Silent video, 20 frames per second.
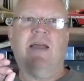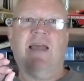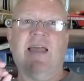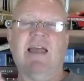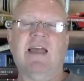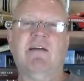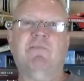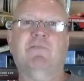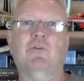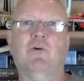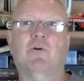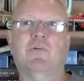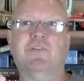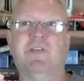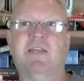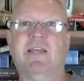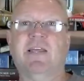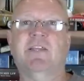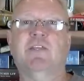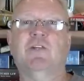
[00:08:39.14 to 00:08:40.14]
have
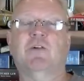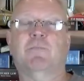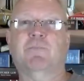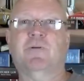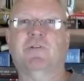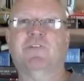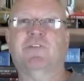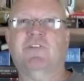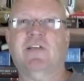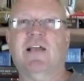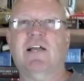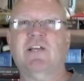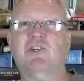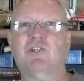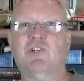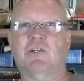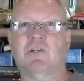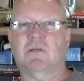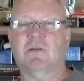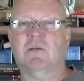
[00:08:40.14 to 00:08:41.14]
those in your
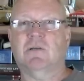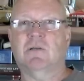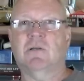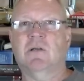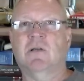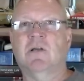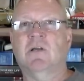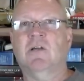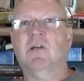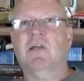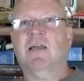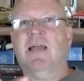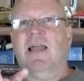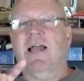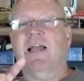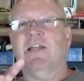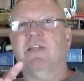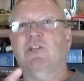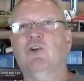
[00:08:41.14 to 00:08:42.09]
possession, and